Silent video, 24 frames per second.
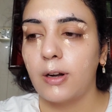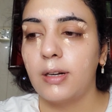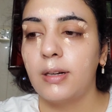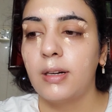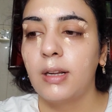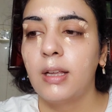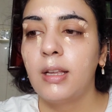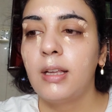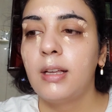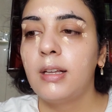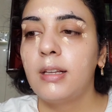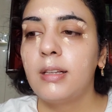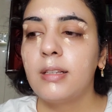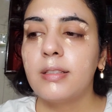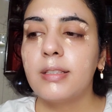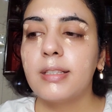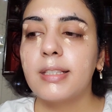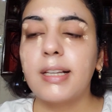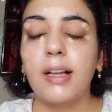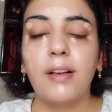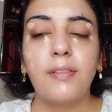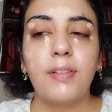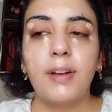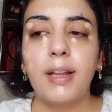or
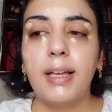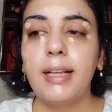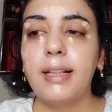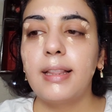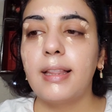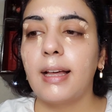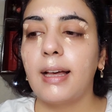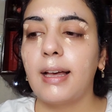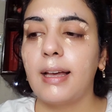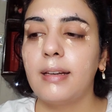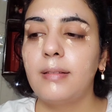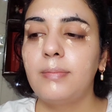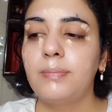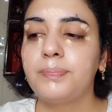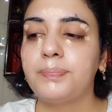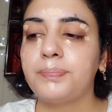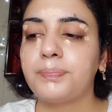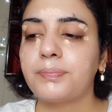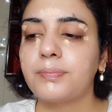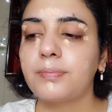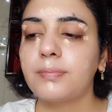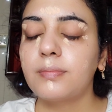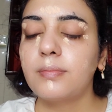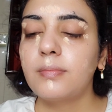stuff like that
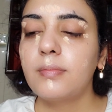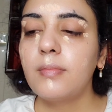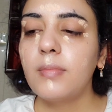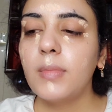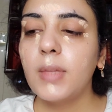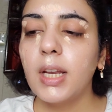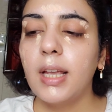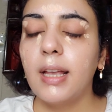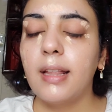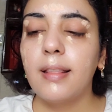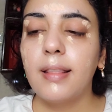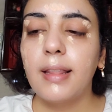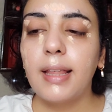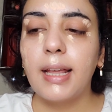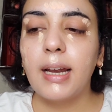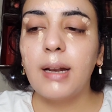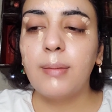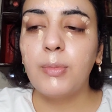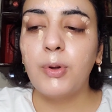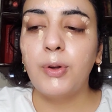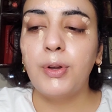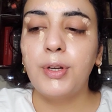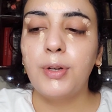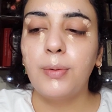and then
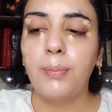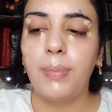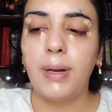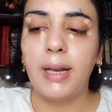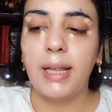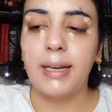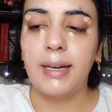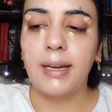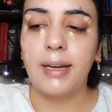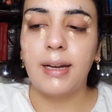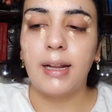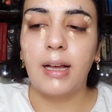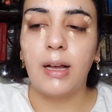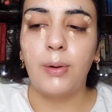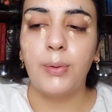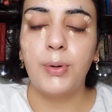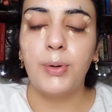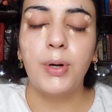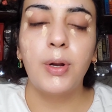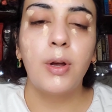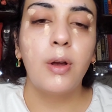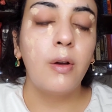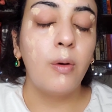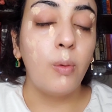I'm going to blend it
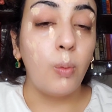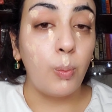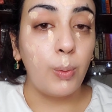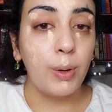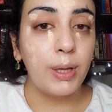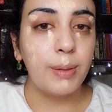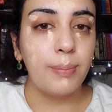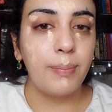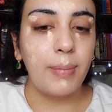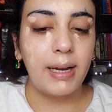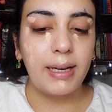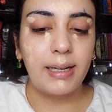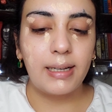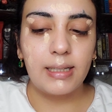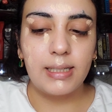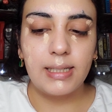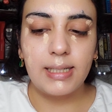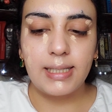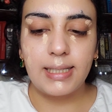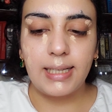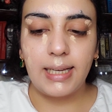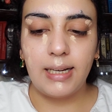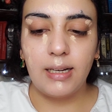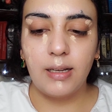out with my
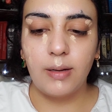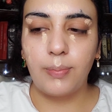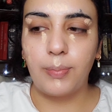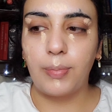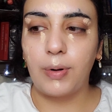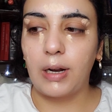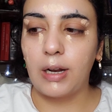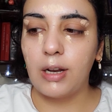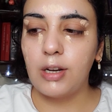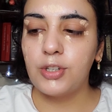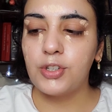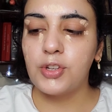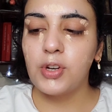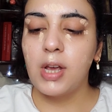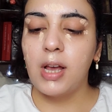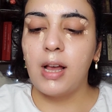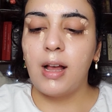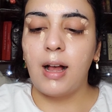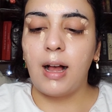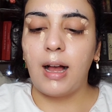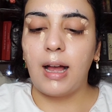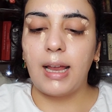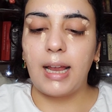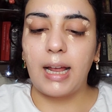concealer brush
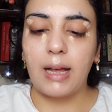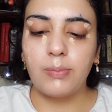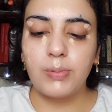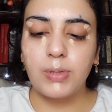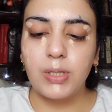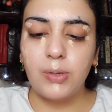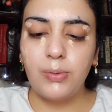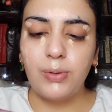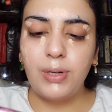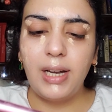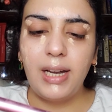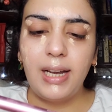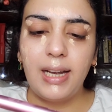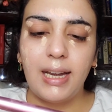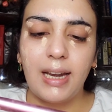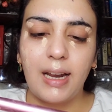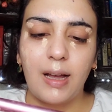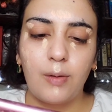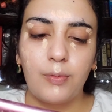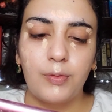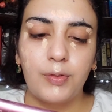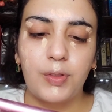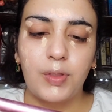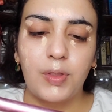I absolutely
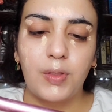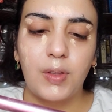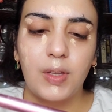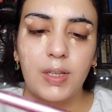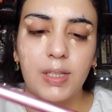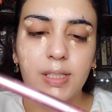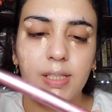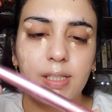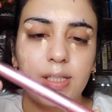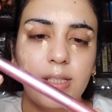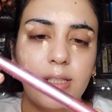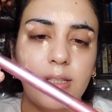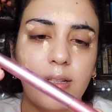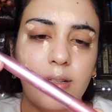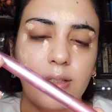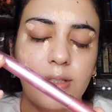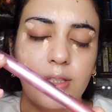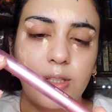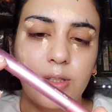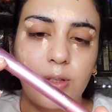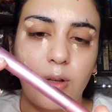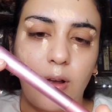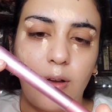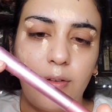love this
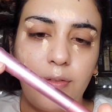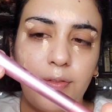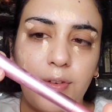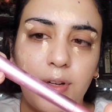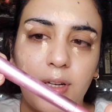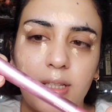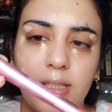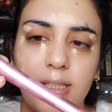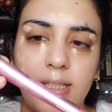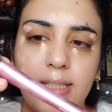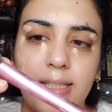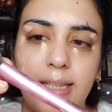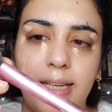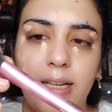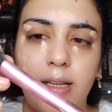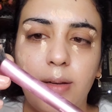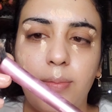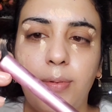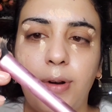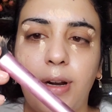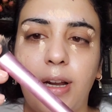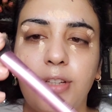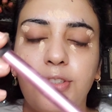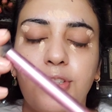soft concealer
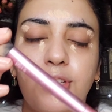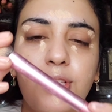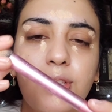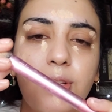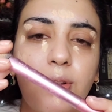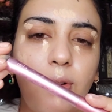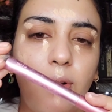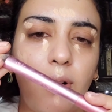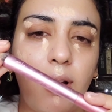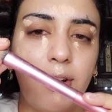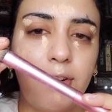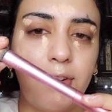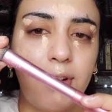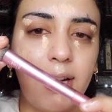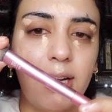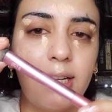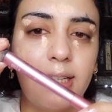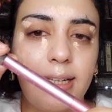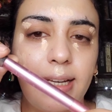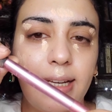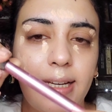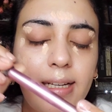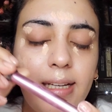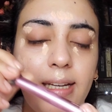brush it's called
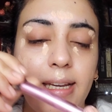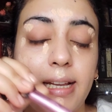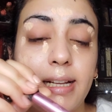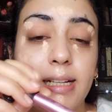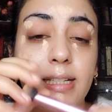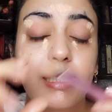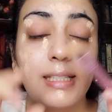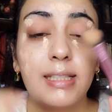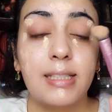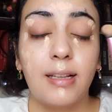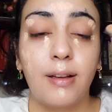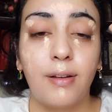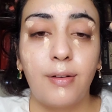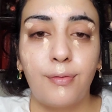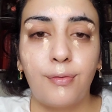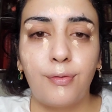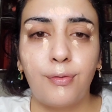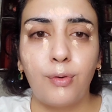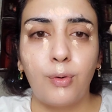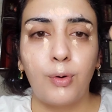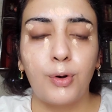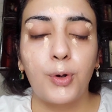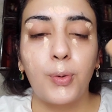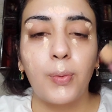real techniques
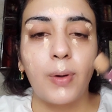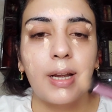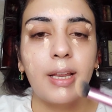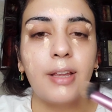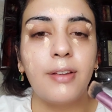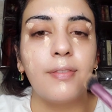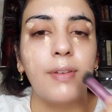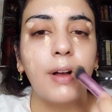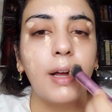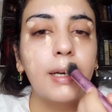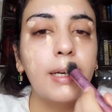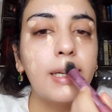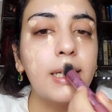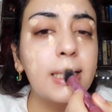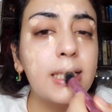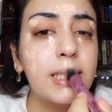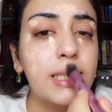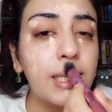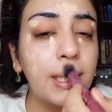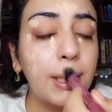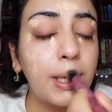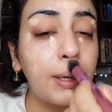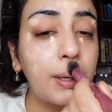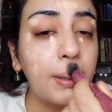421
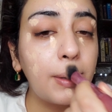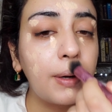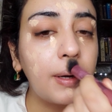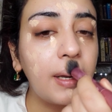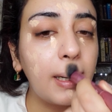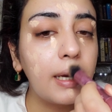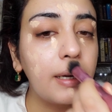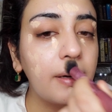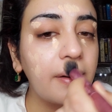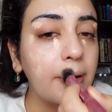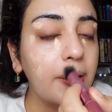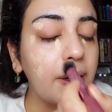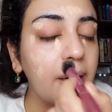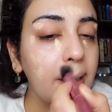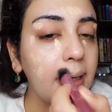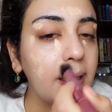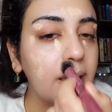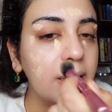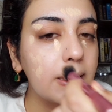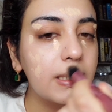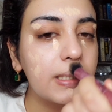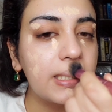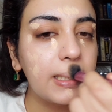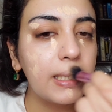it's a great great
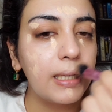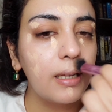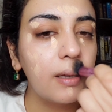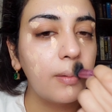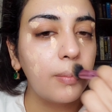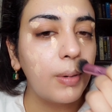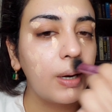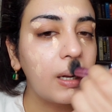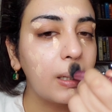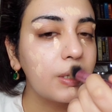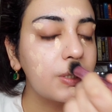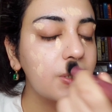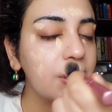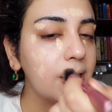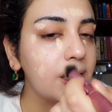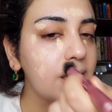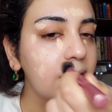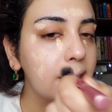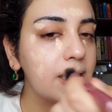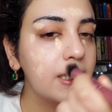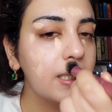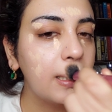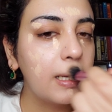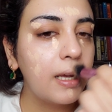concealer brush
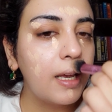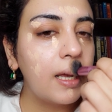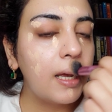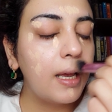it's